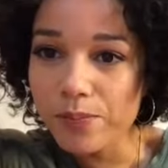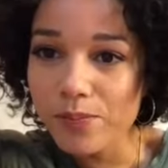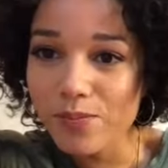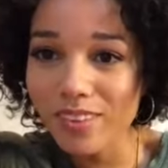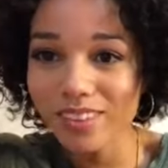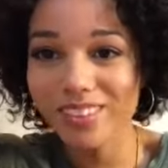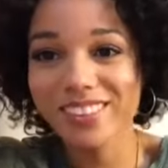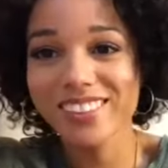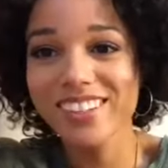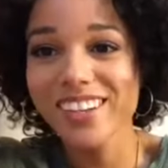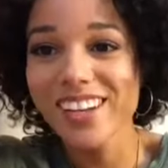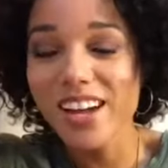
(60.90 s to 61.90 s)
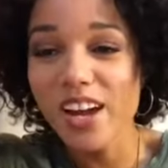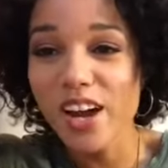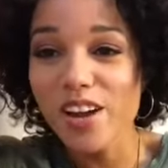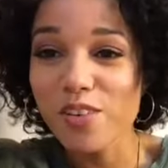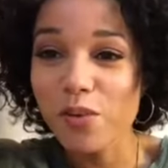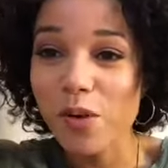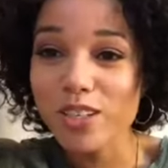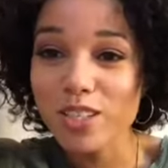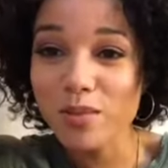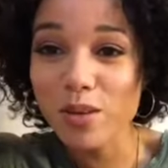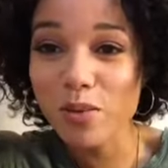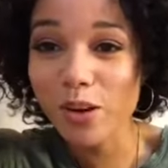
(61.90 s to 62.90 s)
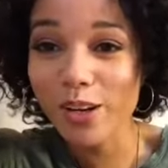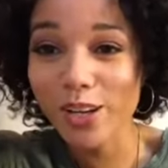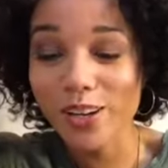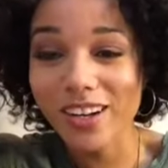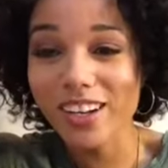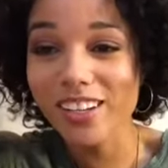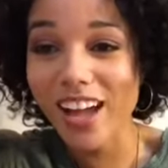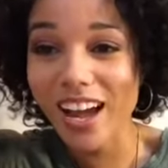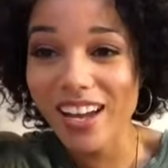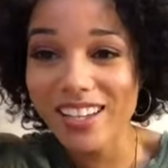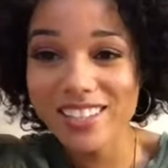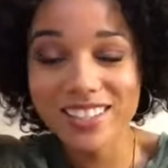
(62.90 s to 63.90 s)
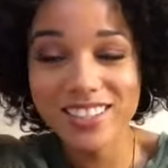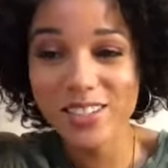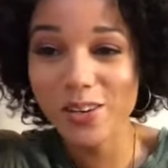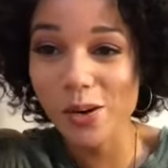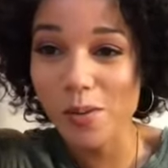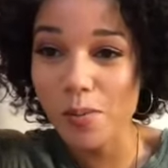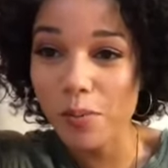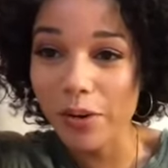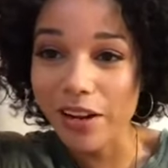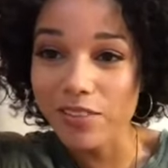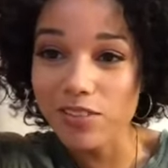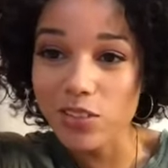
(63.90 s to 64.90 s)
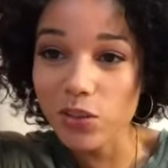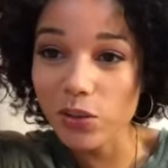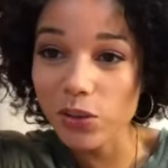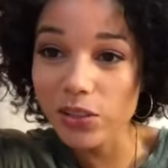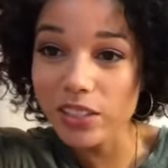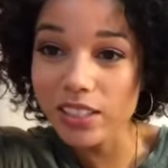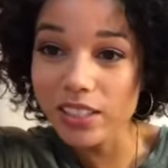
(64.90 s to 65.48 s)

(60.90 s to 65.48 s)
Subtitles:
If you're watching me while you're in class, you're a brave soul.